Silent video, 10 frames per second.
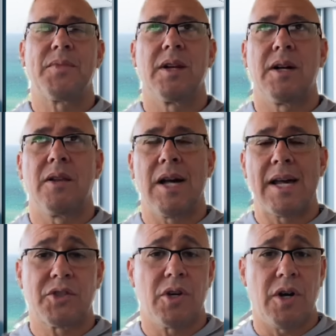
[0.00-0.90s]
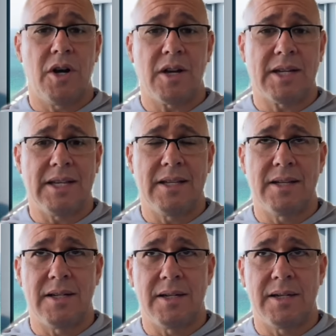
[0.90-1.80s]
a lot of talk
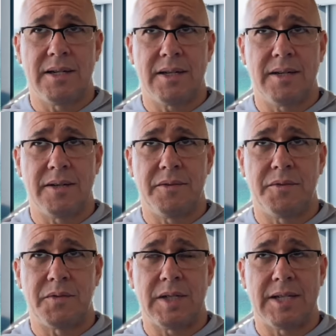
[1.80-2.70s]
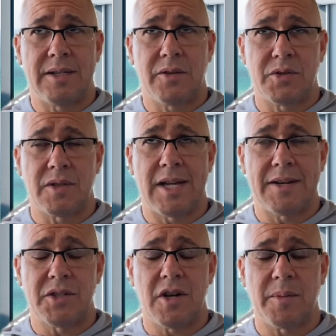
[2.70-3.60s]
there's a lot
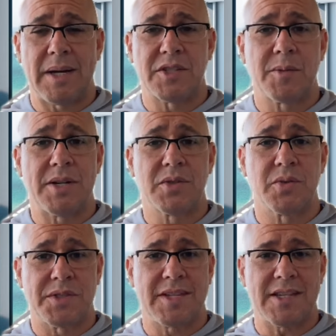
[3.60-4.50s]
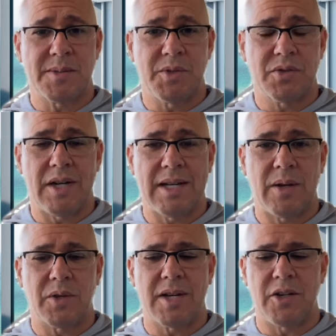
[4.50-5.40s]
of talk about special assessments right now in
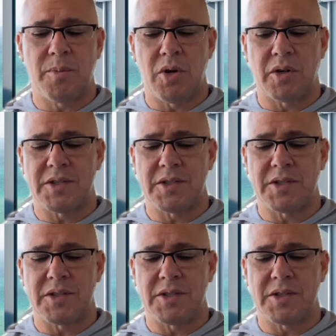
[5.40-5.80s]
the condo market.